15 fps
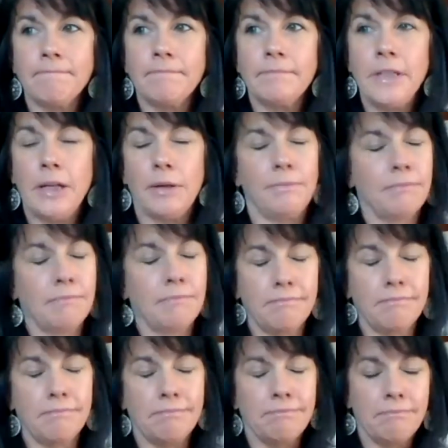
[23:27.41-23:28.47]
you know,
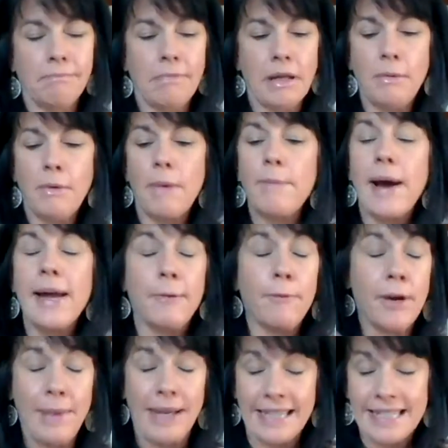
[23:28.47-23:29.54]
I might
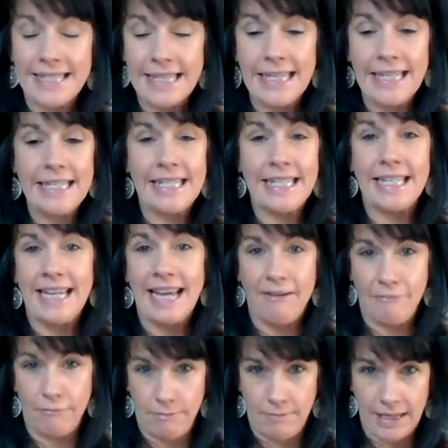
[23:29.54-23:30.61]
want to make this easy and
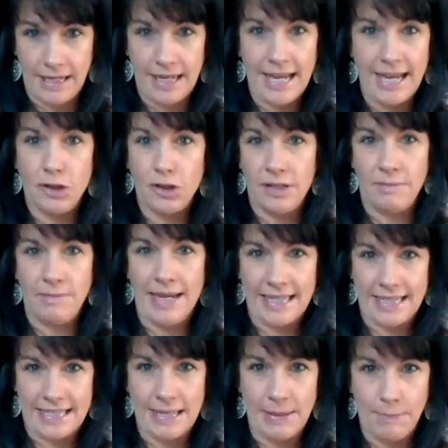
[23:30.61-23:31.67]
have mediation and make
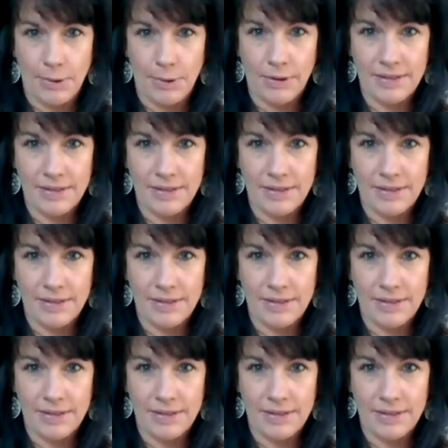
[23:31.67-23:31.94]
it simple.